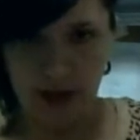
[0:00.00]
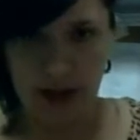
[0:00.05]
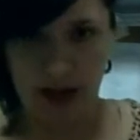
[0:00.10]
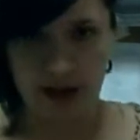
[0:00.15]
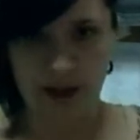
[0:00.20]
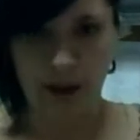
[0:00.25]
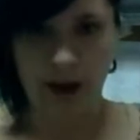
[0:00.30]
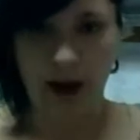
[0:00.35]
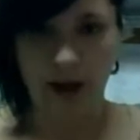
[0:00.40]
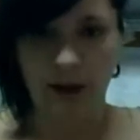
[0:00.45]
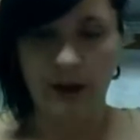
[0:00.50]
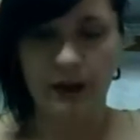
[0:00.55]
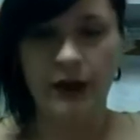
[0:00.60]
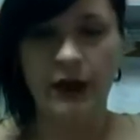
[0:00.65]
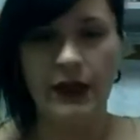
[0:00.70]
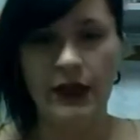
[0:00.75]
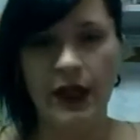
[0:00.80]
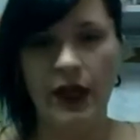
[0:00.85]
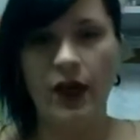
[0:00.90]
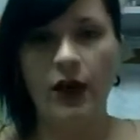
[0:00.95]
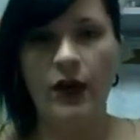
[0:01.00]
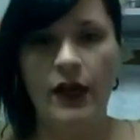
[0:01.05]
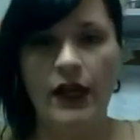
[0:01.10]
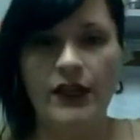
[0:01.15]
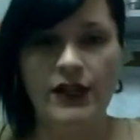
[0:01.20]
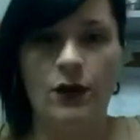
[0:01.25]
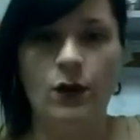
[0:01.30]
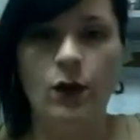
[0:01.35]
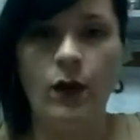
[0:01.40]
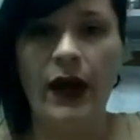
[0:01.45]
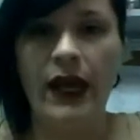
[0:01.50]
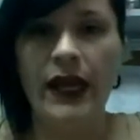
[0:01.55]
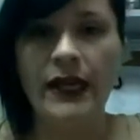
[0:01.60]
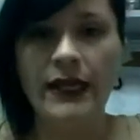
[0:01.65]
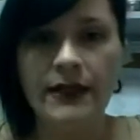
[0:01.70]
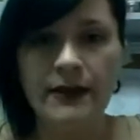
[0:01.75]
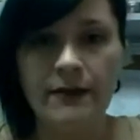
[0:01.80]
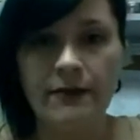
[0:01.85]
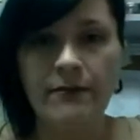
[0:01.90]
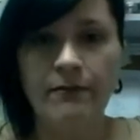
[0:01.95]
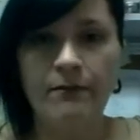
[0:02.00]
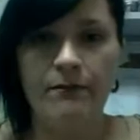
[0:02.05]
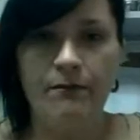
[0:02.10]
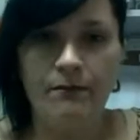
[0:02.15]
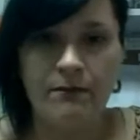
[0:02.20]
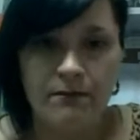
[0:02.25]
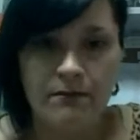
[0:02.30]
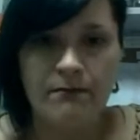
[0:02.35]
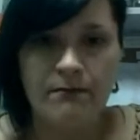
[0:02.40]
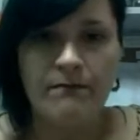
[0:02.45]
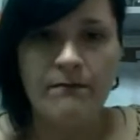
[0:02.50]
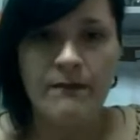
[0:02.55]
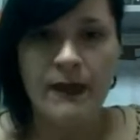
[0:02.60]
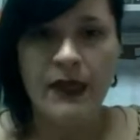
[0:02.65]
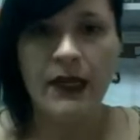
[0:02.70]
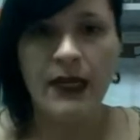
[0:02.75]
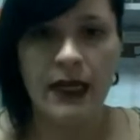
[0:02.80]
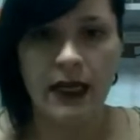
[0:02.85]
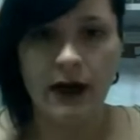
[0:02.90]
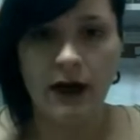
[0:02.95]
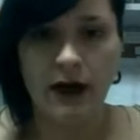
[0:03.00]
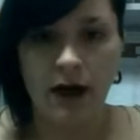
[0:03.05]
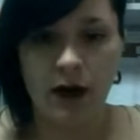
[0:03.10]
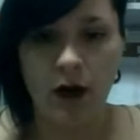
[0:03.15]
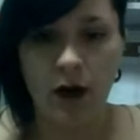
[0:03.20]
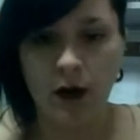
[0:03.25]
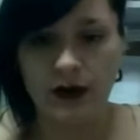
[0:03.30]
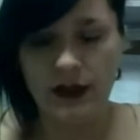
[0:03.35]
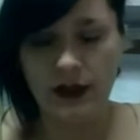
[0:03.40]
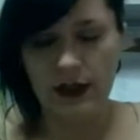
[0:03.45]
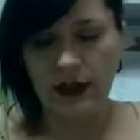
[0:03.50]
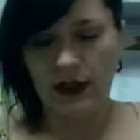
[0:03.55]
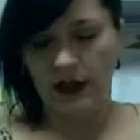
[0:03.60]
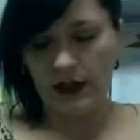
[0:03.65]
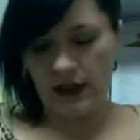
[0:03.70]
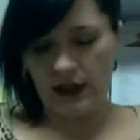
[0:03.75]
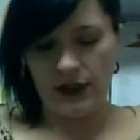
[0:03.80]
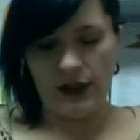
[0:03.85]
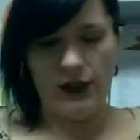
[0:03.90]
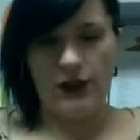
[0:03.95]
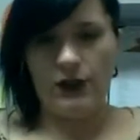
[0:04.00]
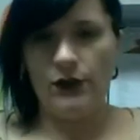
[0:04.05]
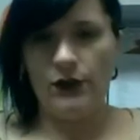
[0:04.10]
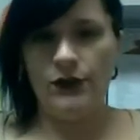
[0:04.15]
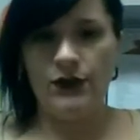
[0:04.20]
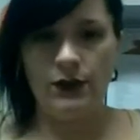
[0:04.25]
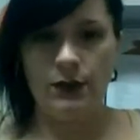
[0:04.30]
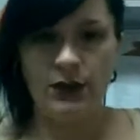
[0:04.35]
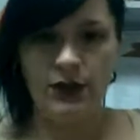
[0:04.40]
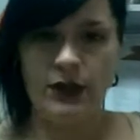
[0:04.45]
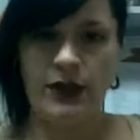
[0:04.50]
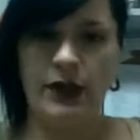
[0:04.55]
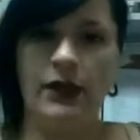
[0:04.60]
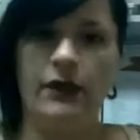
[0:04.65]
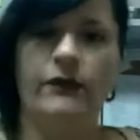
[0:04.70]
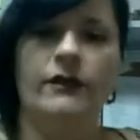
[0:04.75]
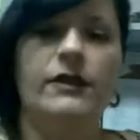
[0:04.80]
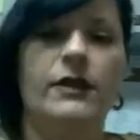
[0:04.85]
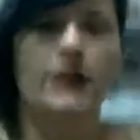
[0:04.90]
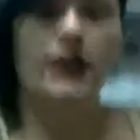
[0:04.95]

gets plopped right there. It's a weight, and it holds it. See, this is so stupid. You can't even.